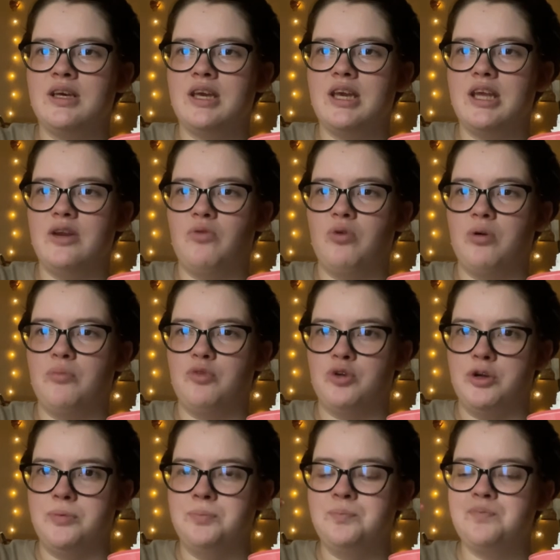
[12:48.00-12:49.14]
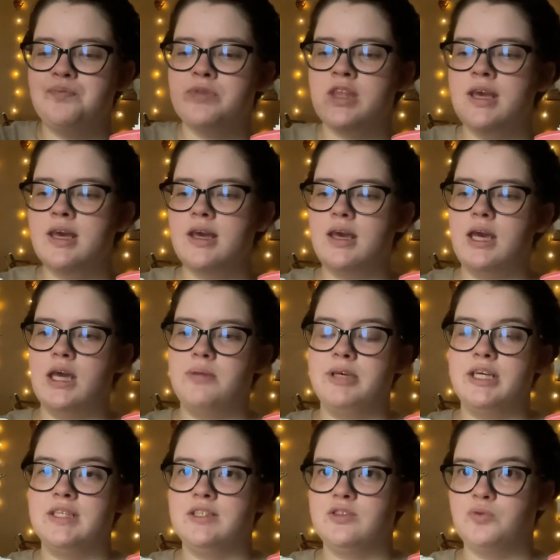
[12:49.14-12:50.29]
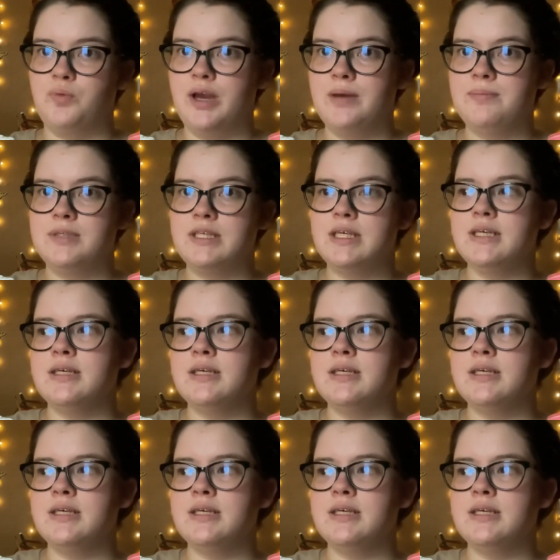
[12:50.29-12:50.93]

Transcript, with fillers: in a warm room, and because it's whipped,